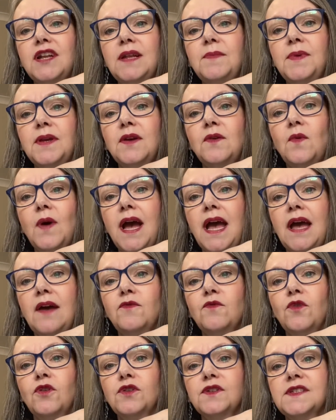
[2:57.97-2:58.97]
be aware of
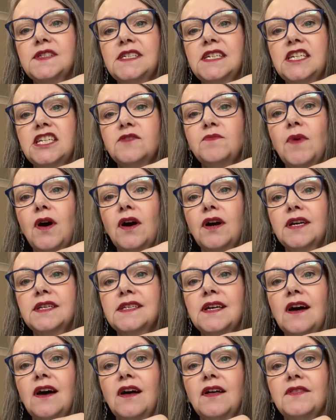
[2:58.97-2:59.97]
what stitch markers
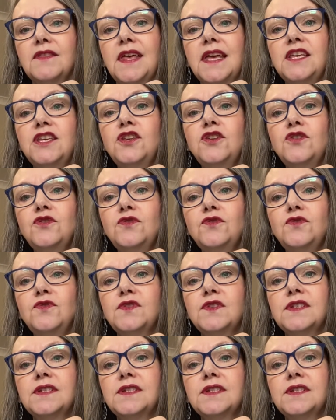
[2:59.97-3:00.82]
are. They're used